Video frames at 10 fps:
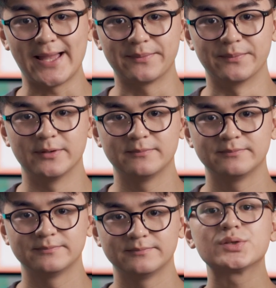time.
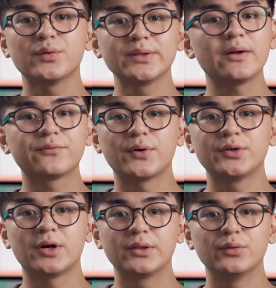So without
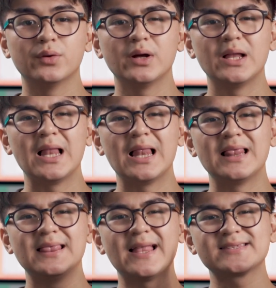further ado,
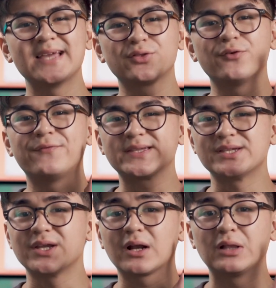let's get to
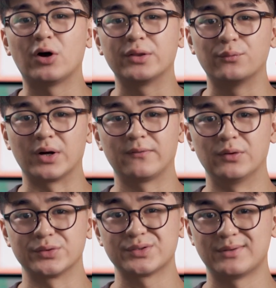fixing your Claude
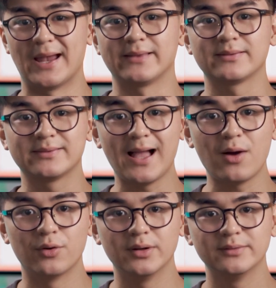workflows right
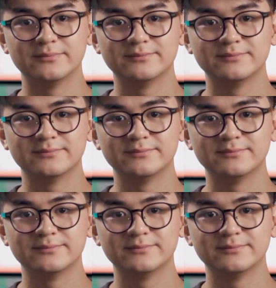now.